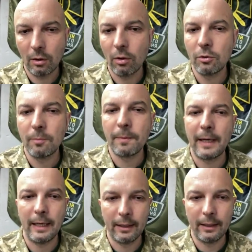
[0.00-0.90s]

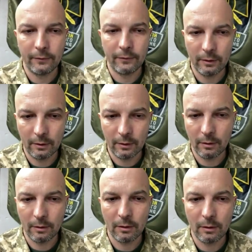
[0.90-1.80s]
occupied
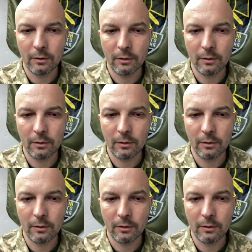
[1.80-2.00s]
uh,